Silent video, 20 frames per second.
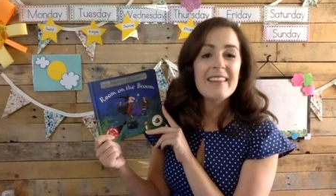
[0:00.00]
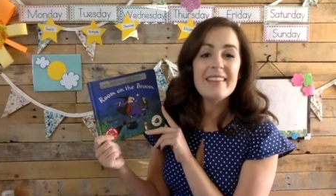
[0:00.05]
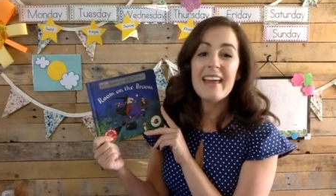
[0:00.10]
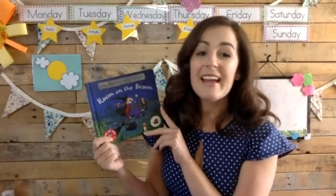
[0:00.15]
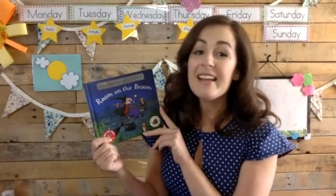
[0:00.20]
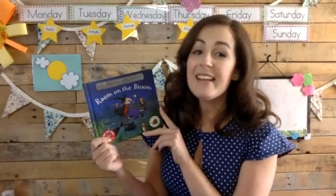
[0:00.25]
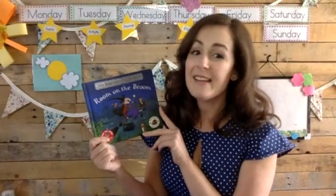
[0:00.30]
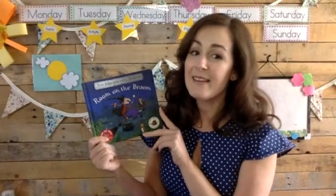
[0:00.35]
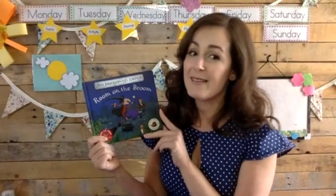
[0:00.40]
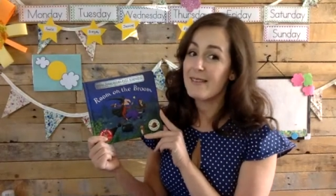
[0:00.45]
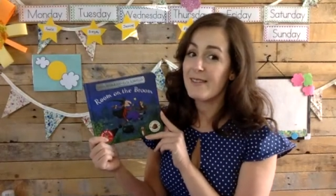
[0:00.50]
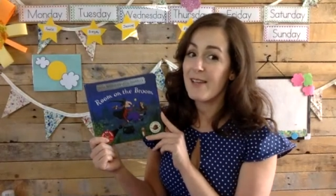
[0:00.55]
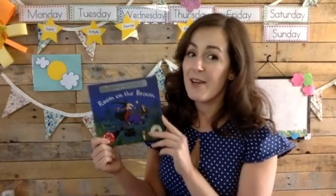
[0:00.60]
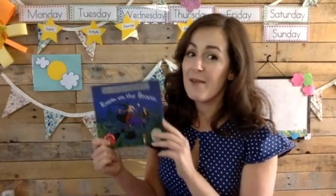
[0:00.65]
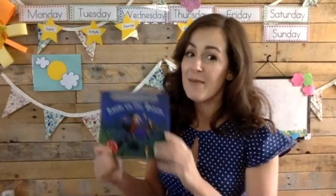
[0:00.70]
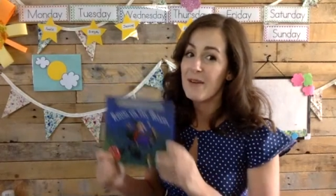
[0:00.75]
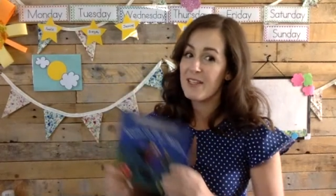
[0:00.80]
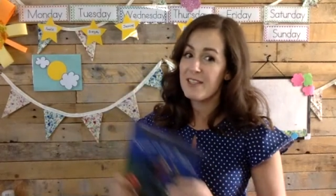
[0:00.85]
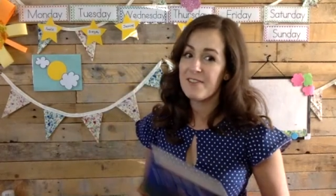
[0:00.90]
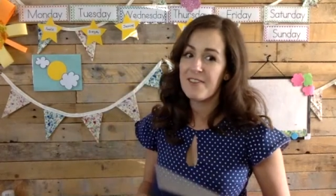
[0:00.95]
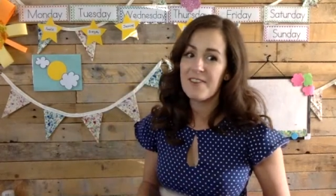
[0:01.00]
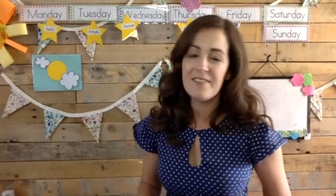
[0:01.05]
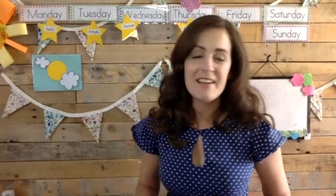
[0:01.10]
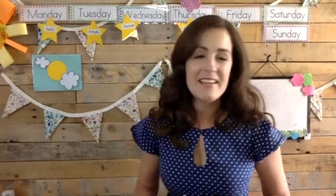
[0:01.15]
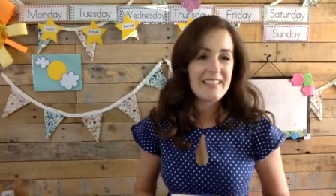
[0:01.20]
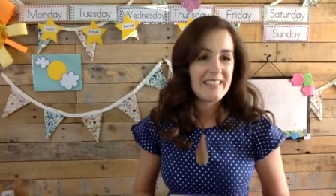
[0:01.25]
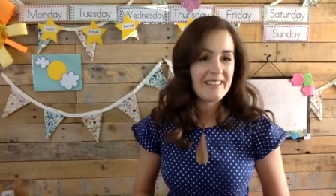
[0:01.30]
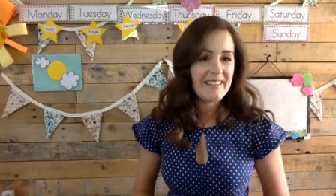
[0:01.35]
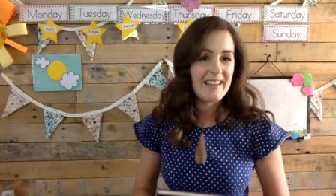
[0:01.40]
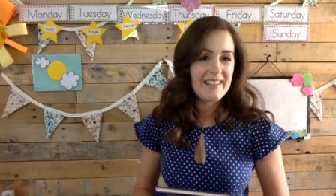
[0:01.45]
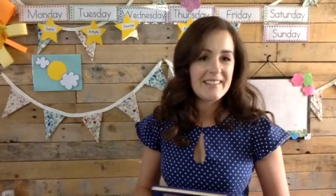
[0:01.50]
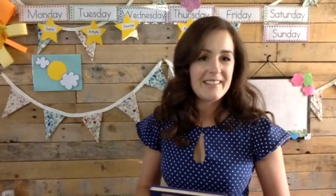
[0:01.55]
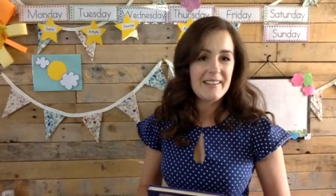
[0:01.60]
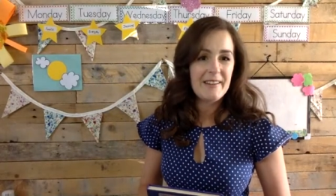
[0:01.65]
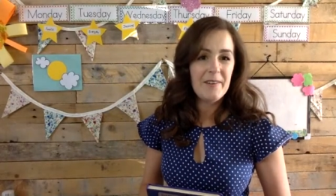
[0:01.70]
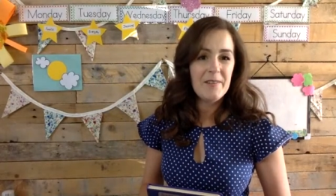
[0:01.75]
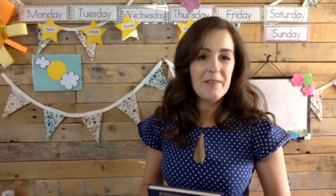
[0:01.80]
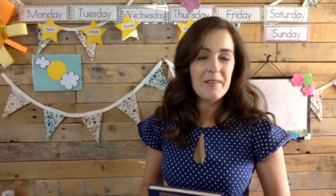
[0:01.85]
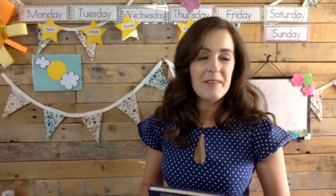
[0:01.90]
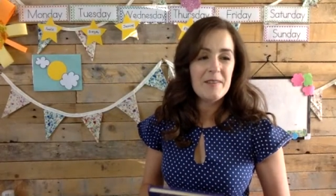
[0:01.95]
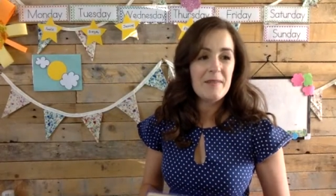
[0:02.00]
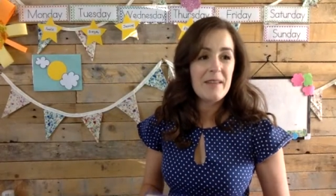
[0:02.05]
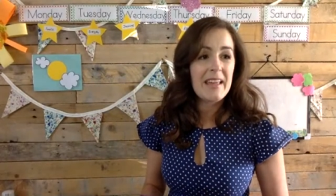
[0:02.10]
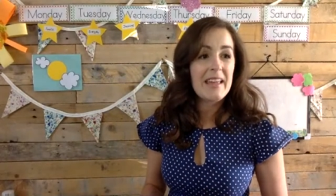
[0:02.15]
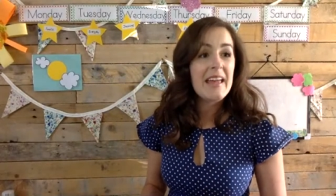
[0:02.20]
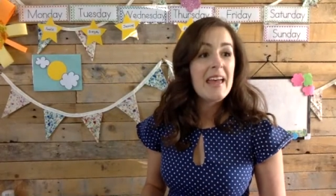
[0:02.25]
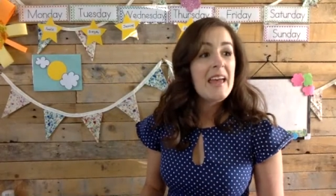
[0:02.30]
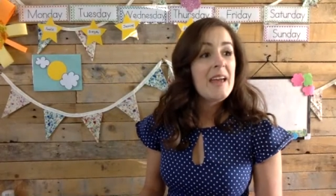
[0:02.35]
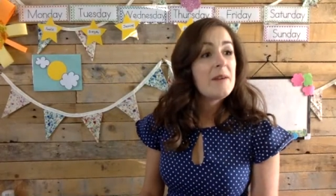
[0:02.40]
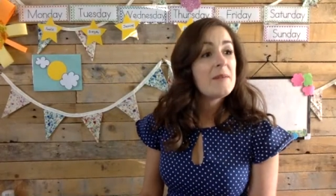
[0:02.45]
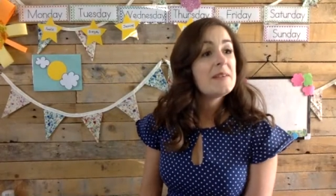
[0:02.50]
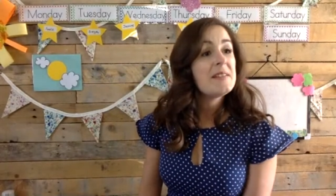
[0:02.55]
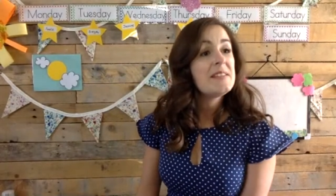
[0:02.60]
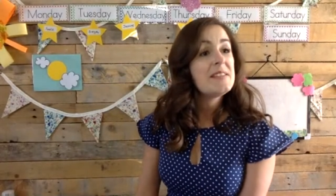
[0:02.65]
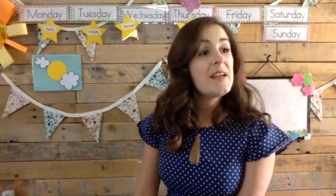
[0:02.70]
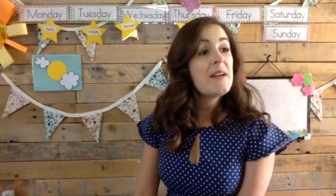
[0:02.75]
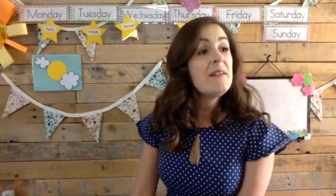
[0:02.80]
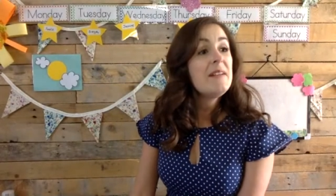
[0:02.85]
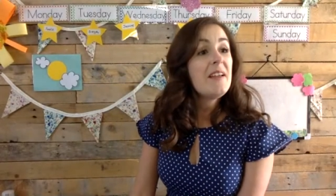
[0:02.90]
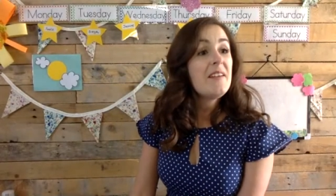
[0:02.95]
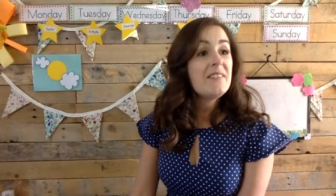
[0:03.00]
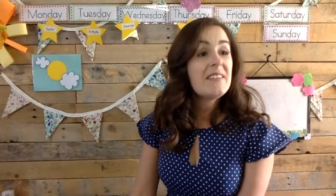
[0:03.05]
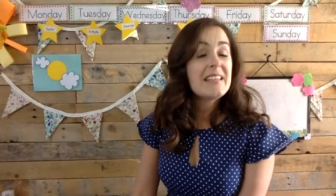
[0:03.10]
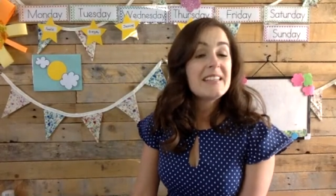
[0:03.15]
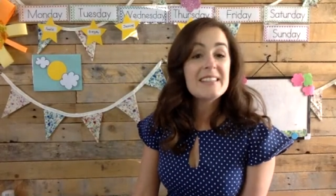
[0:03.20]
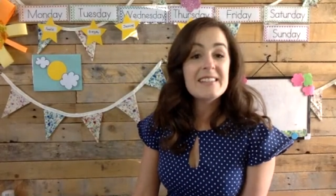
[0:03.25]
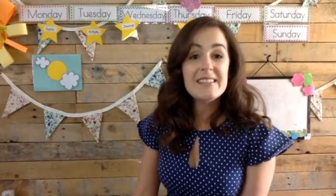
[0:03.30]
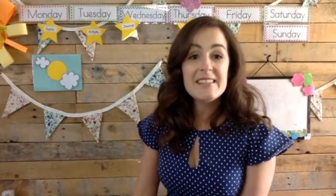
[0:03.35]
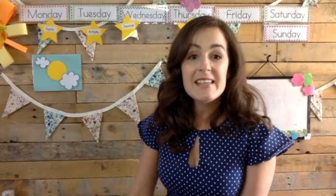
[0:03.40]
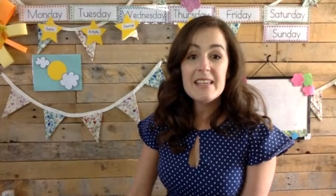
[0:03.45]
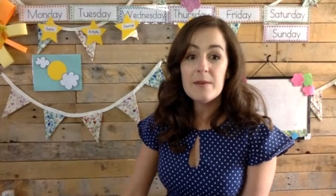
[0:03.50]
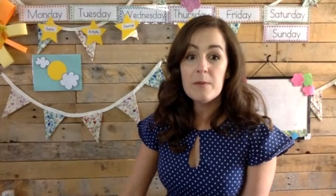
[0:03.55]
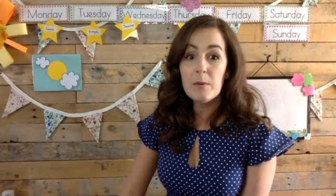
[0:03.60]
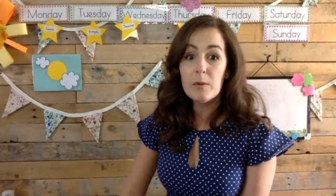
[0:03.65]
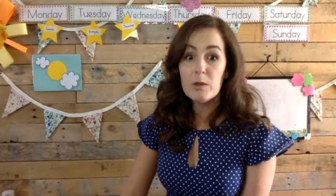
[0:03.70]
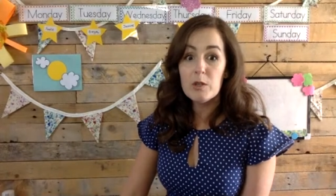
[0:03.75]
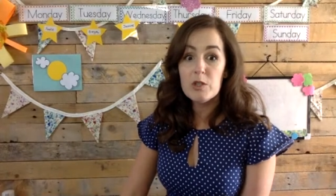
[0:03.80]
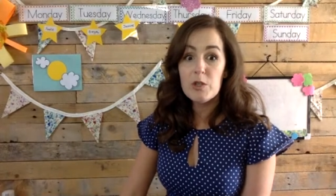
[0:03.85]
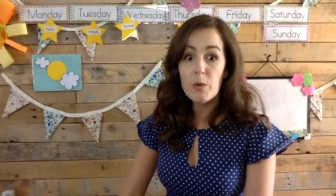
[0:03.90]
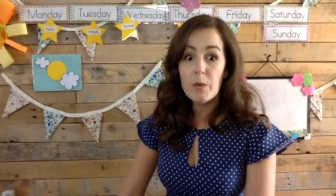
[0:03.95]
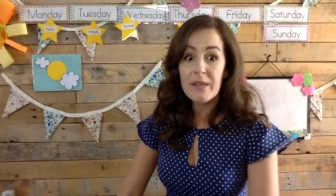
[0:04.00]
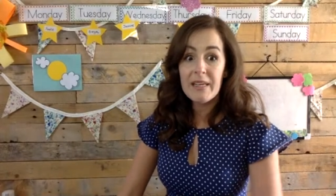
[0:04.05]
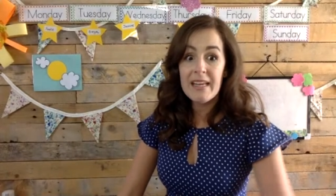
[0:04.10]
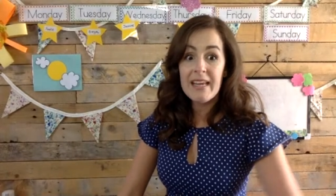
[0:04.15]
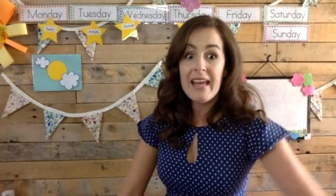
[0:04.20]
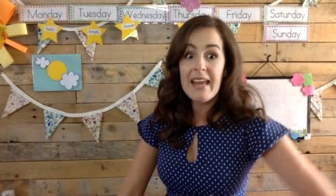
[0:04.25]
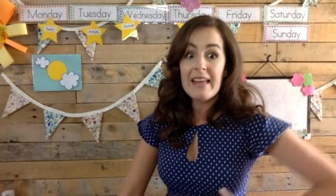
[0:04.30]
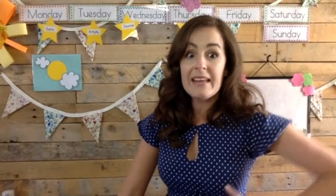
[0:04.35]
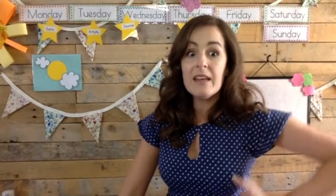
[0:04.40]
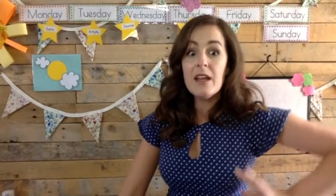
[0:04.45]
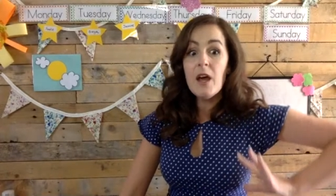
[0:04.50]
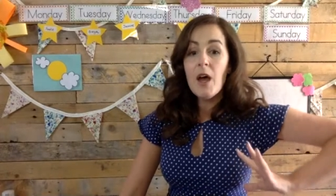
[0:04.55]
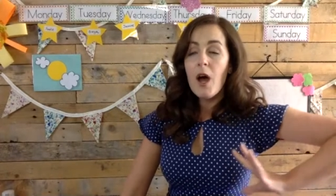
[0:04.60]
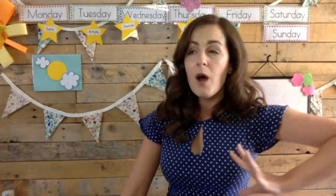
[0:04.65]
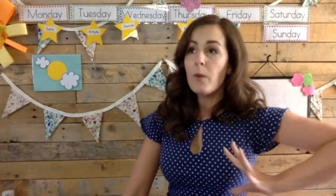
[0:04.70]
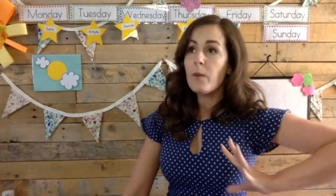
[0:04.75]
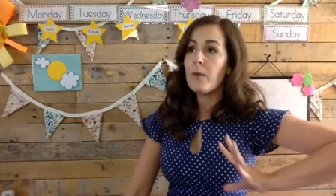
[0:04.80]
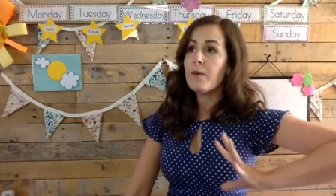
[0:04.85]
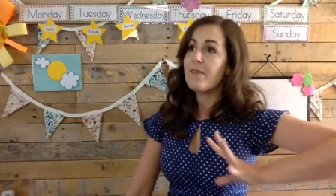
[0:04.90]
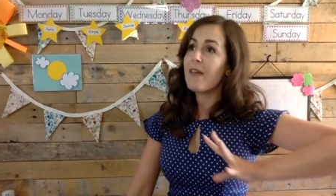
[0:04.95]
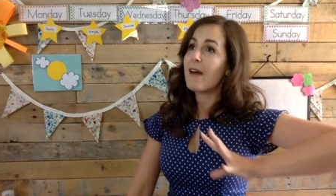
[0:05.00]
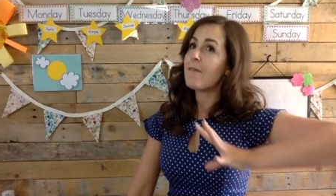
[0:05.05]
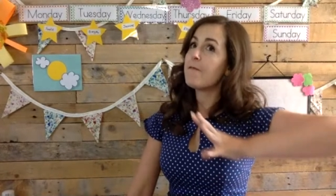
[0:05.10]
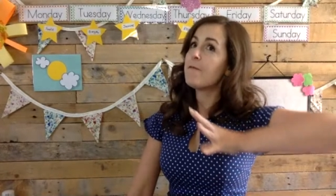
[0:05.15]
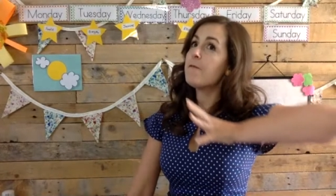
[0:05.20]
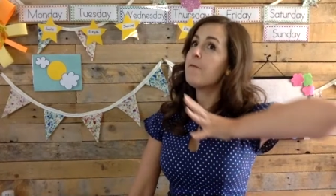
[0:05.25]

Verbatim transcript: Thank you so much for reading that along with me. It was so lovely to see you all joining in with that